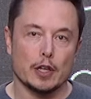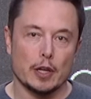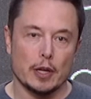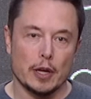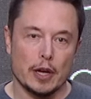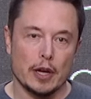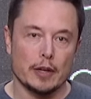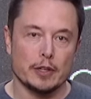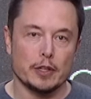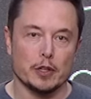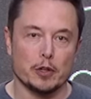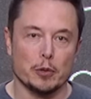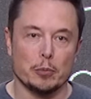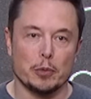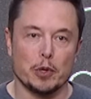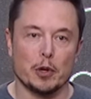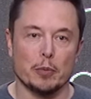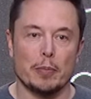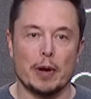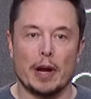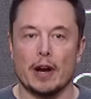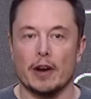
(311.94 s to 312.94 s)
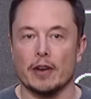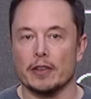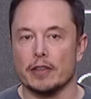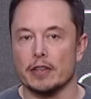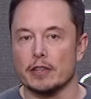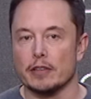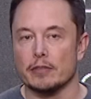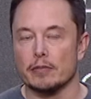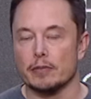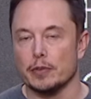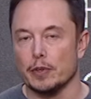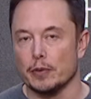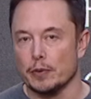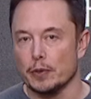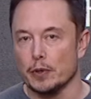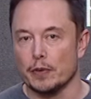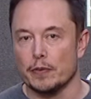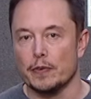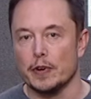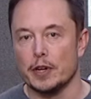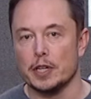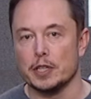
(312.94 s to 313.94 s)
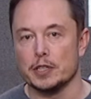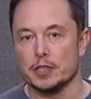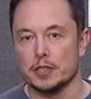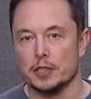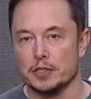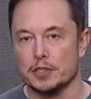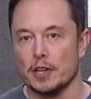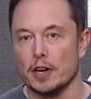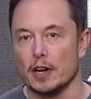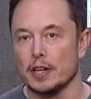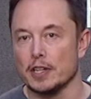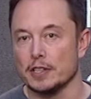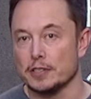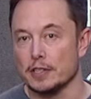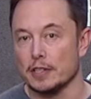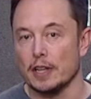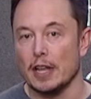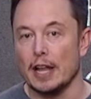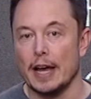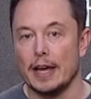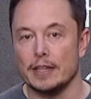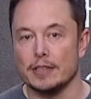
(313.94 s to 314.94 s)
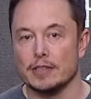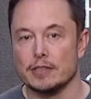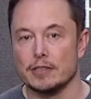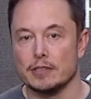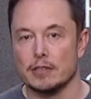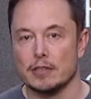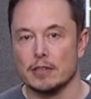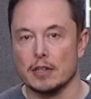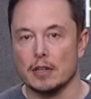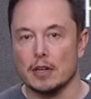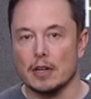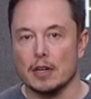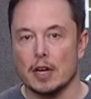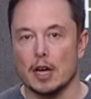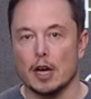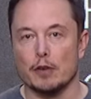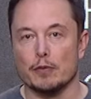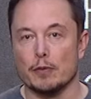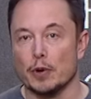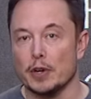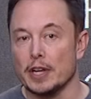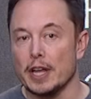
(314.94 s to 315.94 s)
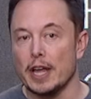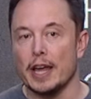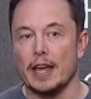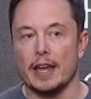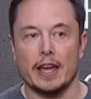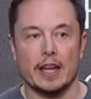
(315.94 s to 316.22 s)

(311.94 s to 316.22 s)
uh, you, can, you can power the, your, your fridge, the sockets, and lights uh, for a day.